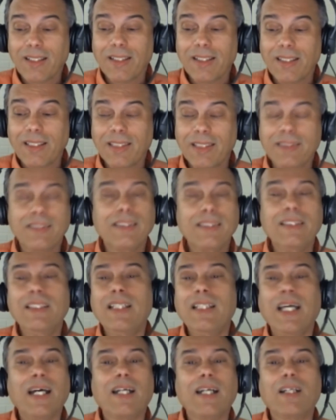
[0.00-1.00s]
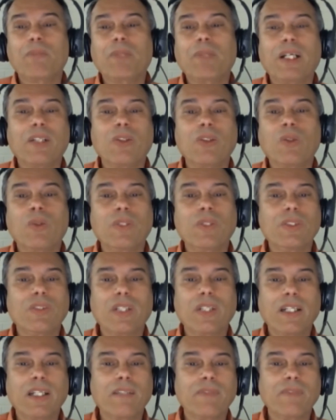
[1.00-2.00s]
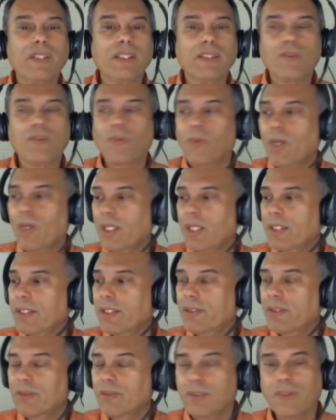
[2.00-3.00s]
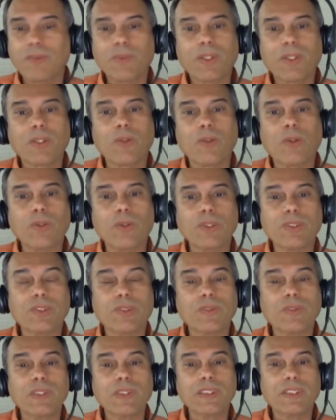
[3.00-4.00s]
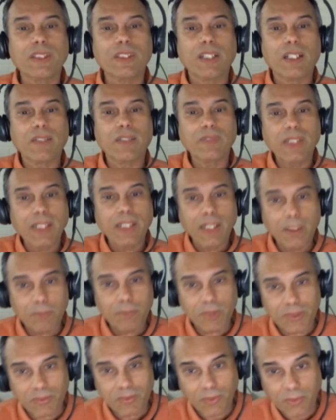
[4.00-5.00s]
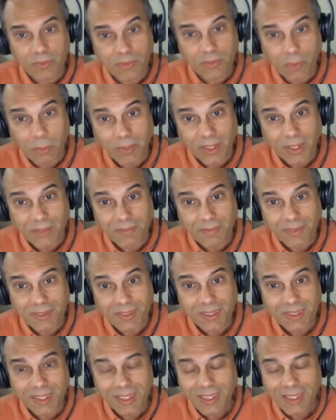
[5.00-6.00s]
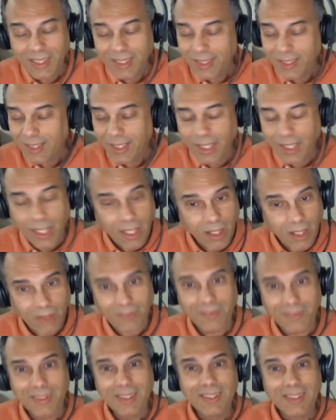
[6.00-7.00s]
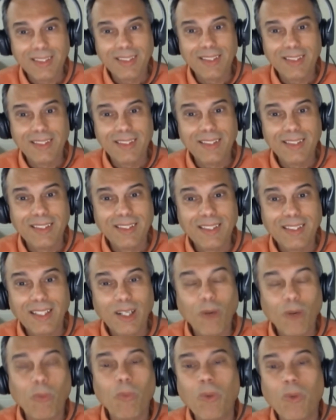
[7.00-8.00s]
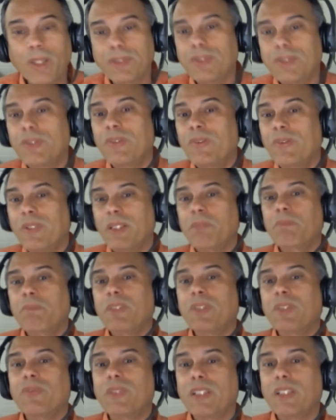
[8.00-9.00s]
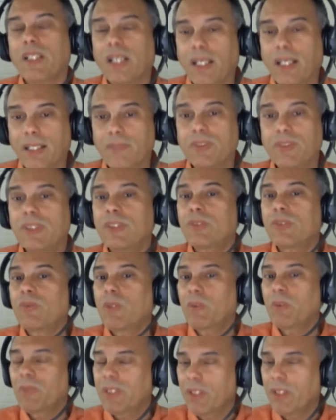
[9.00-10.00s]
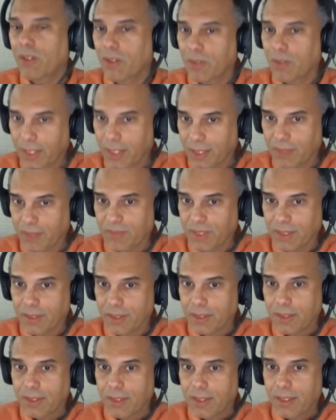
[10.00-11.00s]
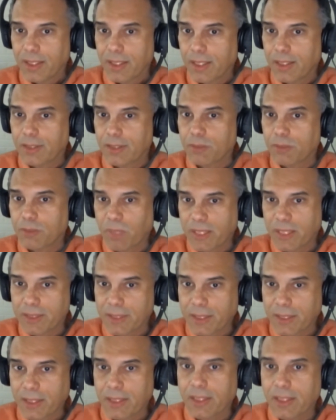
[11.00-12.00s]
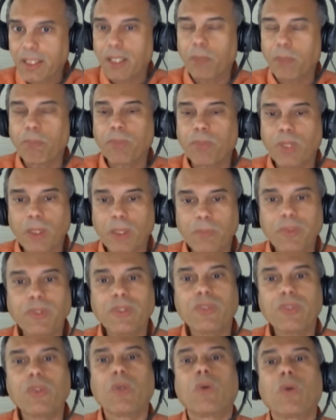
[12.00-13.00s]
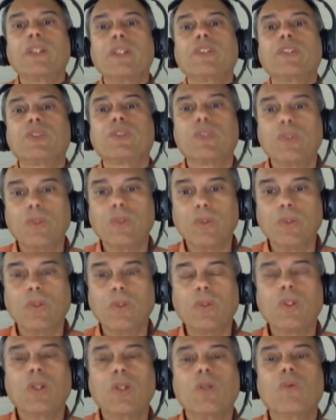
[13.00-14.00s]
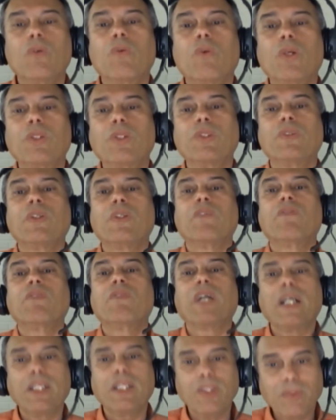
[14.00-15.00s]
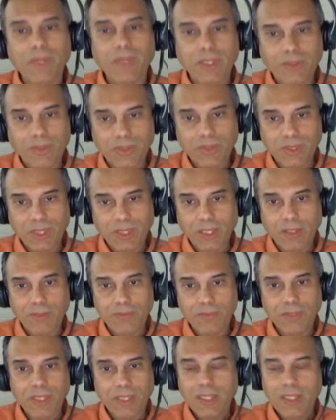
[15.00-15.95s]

it's not about going to heaven and walking over golden streets and having apples for breakfast. No. What you do in between lives is what we call heaven. And it's basically a preparatory school where you evaluate yourself